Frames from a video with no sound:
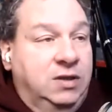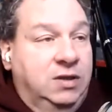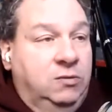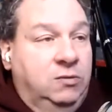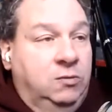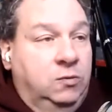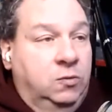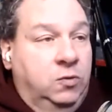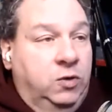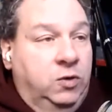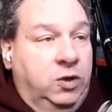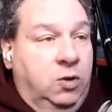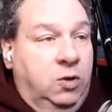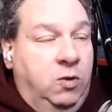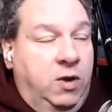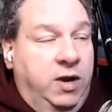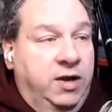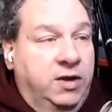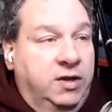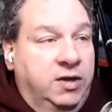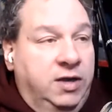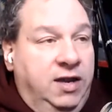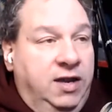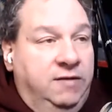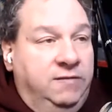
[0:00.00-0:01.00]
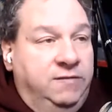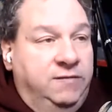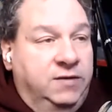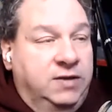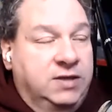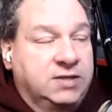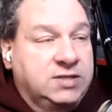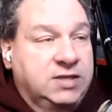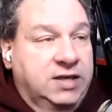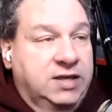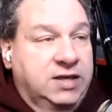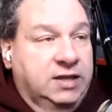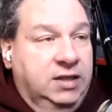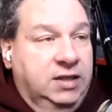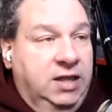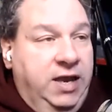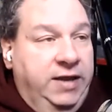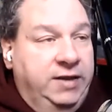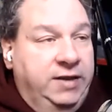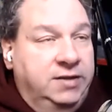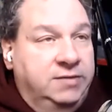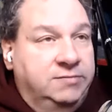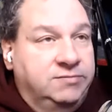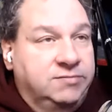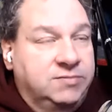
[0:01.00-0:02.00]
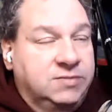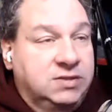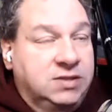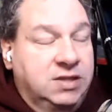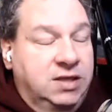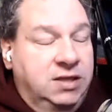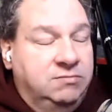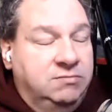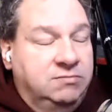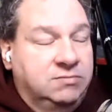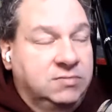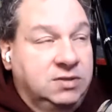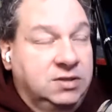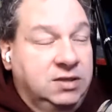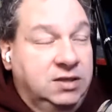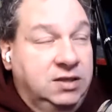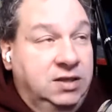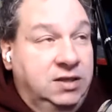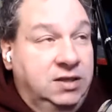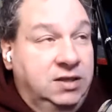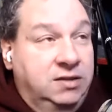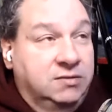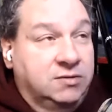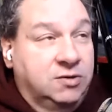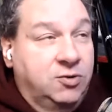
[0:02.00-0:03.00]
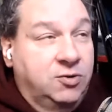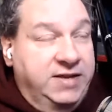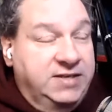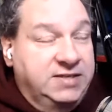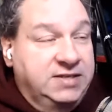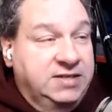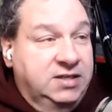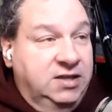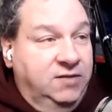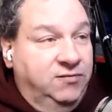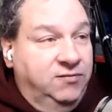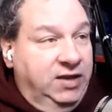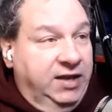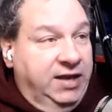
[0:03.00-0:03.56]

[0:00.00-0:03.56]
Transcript: required to have a second line, and crazy enough,